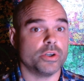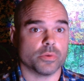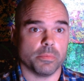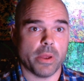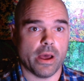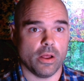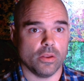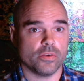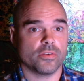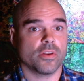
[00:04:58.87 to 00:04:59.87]
which
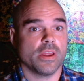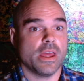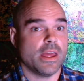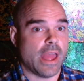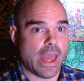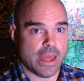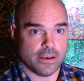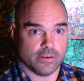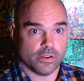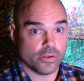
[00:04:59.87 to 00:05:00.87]
repels and